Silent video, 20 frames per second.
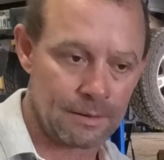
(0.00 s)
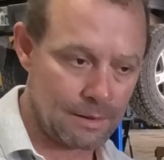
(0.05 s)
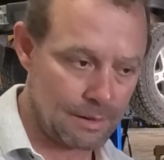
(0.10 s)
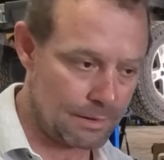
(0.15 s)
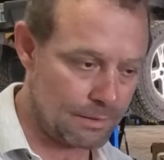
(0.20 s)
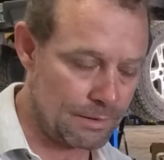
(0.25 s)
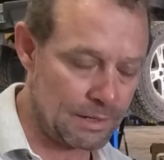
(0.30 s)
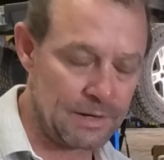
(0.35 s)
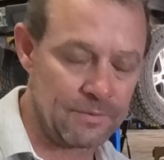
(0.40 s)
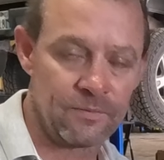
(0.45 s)
A
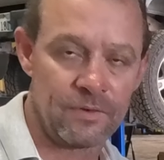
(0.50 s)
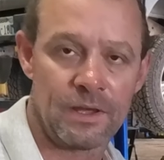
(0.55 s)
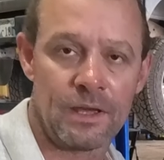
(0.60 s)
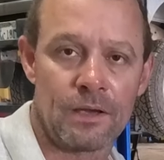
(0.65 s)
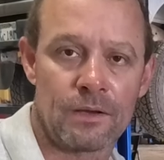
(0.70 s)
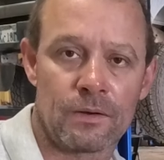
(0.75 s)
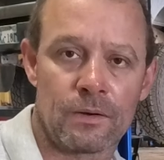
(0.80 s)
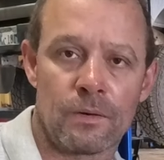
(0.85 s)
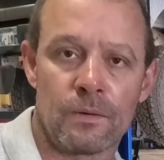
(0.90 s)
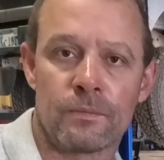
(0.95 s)
clean
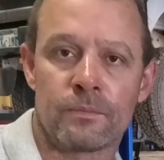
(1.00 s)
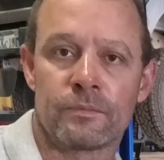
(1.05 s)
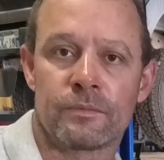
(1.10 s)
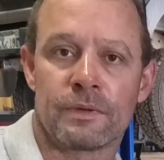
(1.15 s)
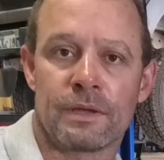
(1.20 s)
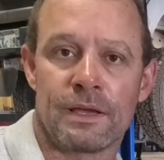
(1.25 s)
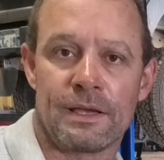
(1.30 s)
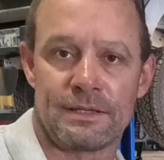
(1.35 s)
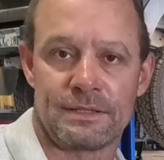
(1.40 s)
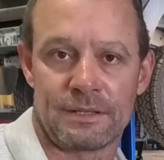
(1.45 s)
vehicle
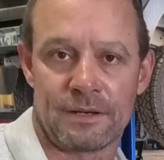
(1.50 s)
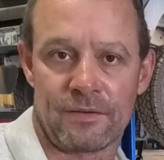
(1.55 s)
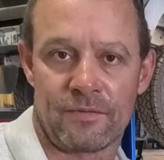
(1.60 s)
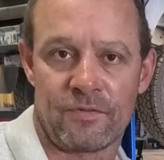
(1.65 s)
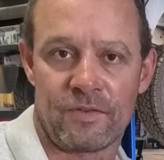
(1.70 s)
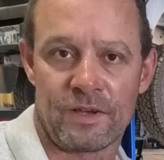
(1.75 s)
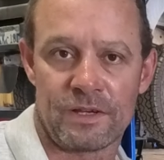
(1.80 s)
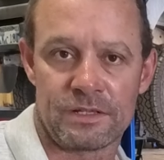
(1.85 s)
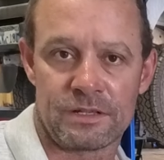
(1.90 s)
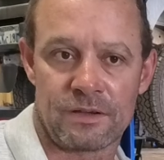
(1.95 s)
is an
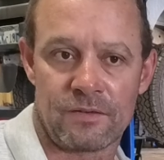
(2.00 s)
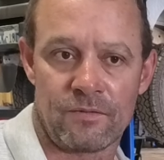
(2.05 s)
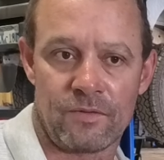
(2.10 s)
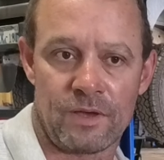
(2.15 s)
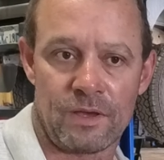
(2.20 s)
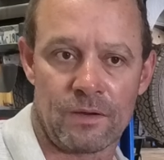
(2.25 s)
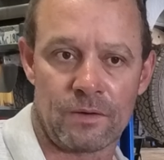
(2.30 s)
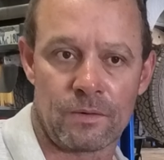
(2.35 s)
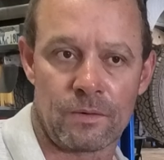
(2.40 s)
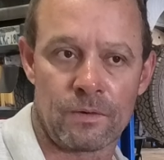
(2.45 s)
efficient
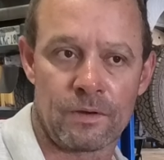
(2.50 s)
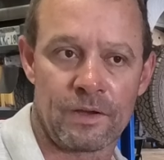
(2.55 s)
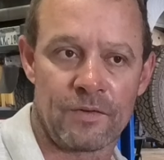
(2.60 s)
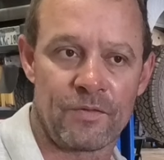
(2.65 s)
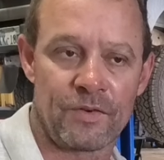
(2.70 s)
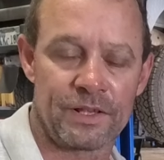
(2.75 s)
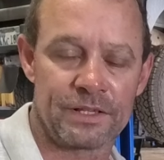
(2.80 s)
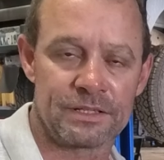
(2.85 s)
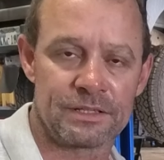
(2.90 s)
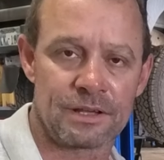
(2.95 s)
vehicle.
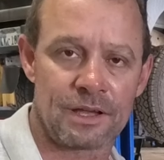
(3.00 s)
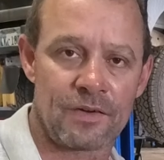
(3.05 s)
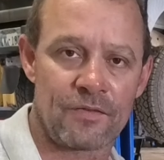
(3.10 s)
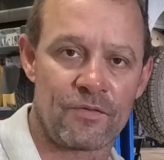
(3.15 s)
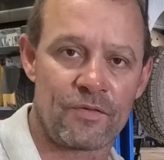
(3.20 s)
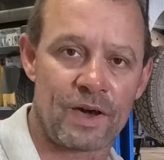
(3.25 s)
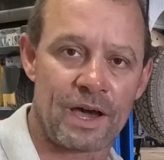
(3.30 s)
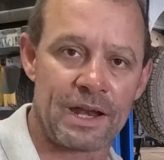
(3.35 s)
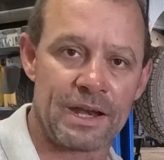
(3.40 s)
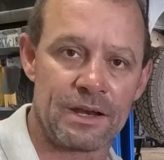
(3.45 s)
If it's not
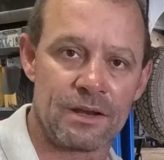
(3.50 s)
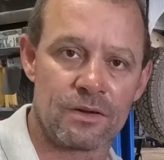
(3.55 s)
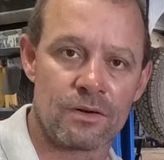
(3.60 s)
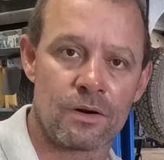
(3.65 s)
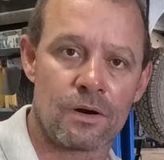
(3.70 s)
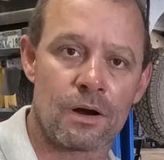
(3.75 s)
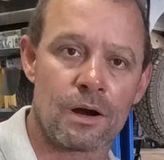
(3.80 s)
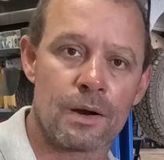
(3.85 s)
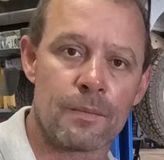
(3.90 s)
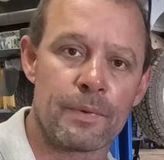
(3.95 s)
fighting
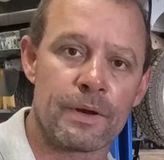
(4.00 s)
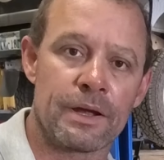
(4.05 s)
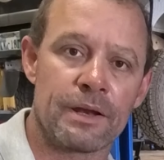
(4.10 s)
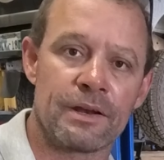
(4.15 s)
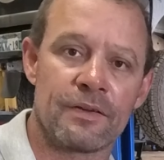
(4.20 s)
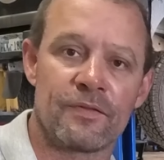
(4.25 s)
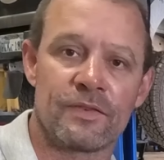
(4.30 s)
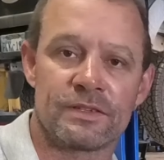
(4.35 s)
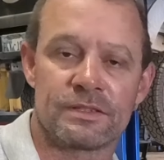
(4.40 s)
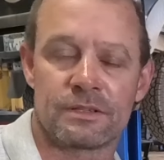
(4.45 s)
carbon,
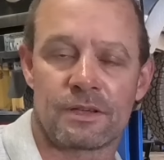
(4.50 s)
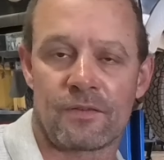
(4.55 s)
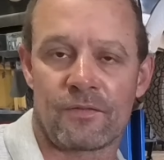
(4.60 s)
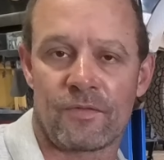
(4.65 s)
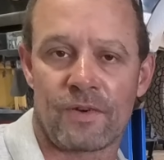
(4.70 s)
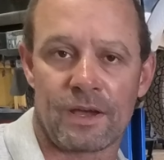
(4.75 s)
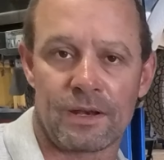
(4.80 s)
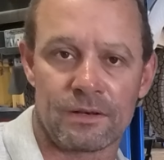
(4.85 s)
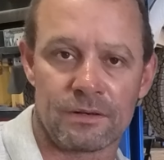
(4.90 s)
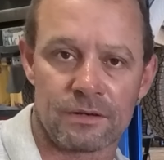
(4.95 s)
if it's not
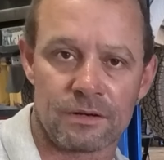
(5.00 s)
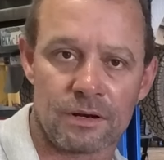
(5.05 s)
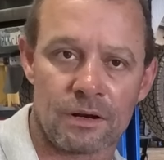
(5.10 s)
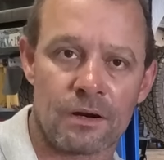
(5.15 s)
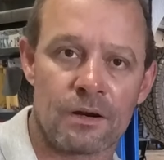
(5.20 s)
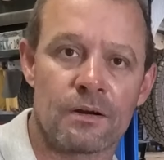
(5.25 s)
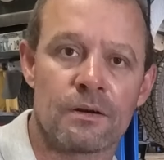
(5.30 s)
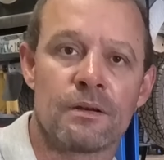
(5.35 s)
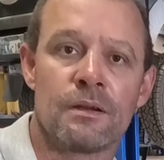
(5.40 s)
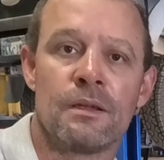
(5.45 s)
fighting
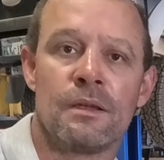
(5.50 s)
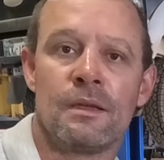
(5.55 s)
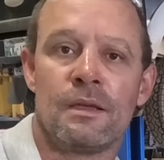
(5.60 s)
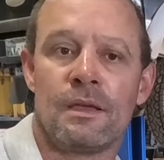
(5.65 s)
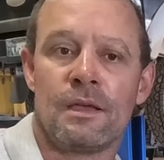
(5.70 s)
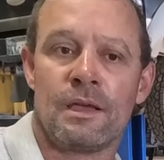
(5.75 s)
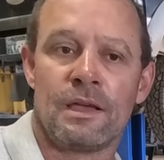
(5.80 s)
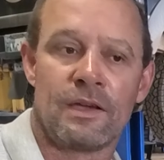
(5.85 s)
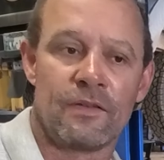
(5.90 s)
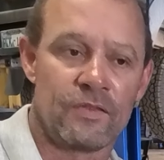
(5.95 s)
dirt,
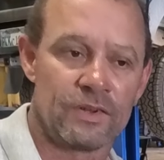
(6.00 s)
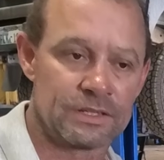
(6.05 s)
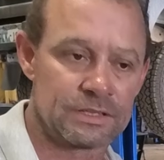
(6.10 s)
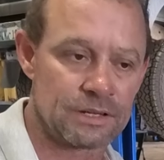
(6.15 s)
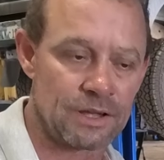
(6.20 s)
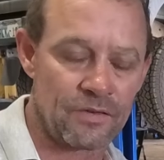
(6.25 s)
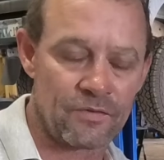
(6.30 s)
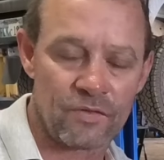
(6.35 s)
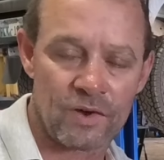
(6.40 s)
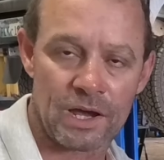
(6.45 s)
if it's
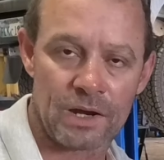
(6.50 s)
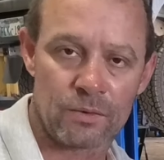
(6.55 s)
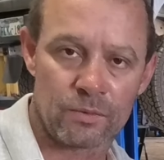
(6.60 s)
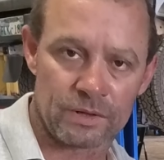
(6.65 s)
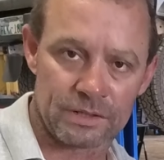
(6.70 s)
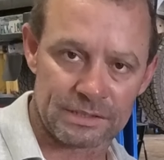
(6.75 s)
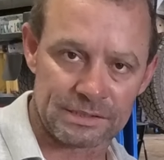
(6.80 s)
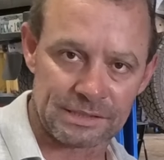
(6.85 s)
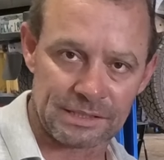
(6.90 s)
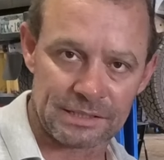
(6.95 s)
not fighting
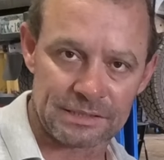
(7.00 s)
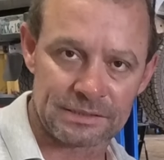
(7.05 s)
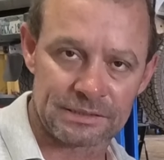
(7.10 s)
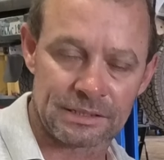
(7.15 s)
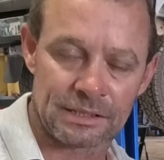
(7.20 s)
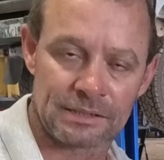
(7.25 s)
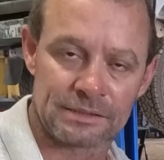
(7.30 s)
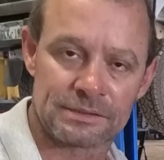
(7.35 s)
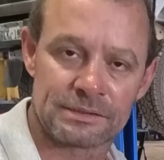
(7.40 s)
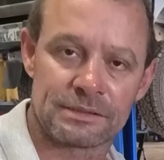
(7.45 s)

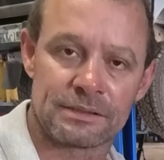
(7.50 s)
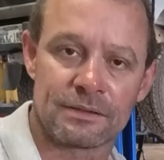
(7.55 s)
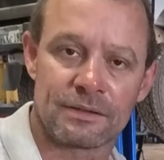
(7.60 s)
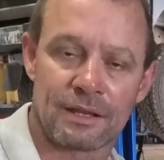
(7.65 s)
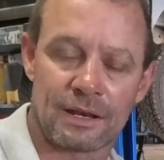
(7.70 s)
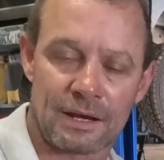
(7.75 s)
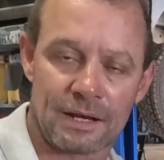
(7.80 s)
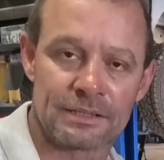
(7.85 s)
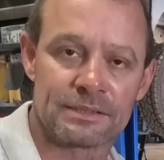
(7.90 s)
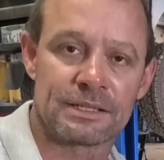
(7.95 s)
resistance,
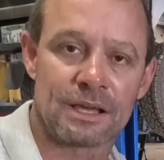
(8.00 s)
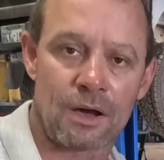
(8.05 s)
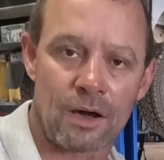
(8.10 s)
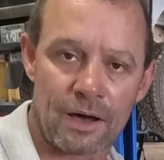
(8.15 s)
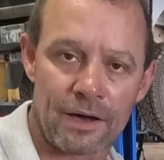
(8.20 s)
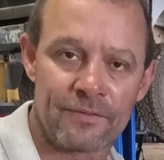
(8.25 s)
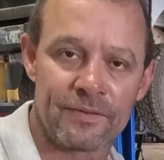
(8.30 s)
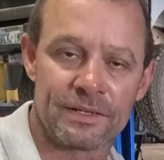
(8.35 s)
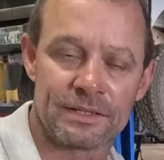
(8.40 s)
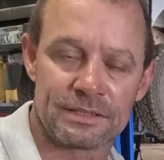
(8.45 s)
then it's
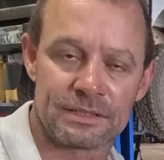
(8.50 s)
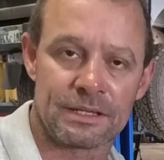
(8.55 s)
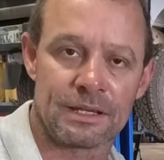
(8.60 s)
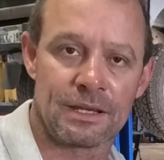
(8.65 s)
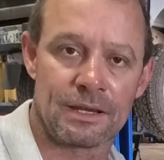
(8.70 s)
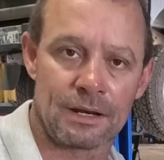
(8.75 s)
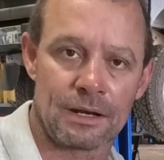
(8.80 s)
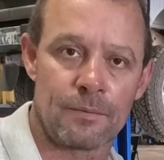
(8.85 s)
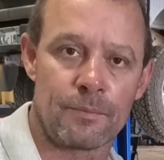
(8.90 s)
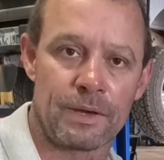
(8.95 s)
obviously
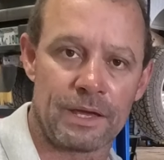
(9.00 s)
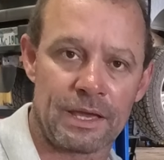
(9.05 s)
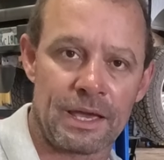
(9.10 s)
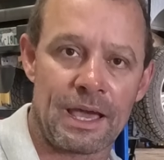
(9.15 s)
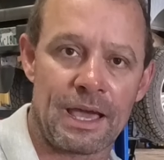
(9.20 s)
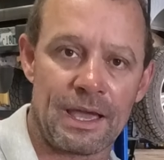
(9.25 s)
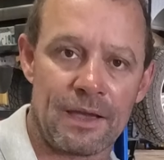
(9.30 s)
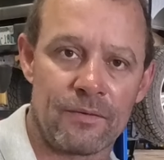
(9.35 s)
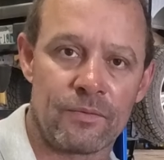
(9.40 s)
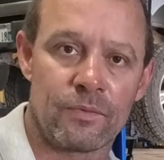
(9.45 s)
going to
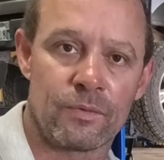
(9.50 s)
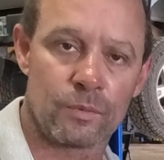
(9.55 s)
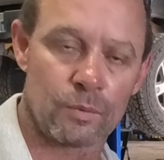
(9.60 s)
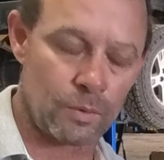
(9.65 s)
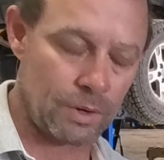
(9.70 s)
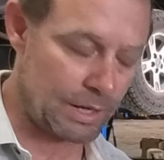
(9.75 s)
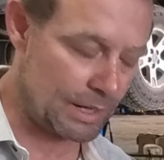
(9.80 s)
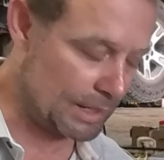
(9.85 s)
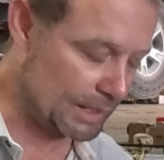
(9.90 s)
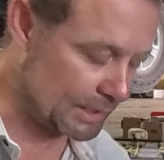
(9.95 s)
behave
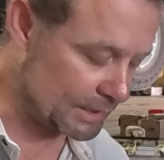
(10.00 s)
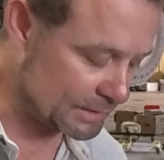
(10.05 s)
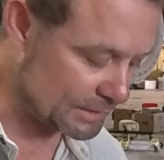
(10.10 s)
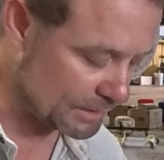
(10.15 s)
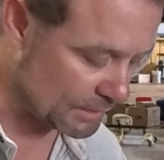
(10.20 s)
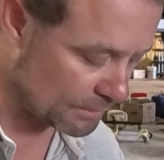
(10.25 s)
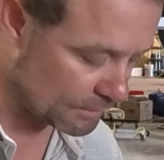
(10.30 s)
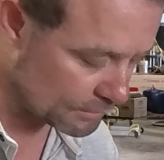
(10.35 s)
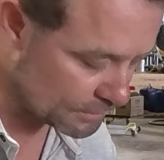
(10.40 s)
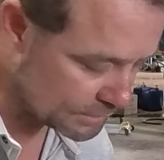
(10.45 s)
way easier.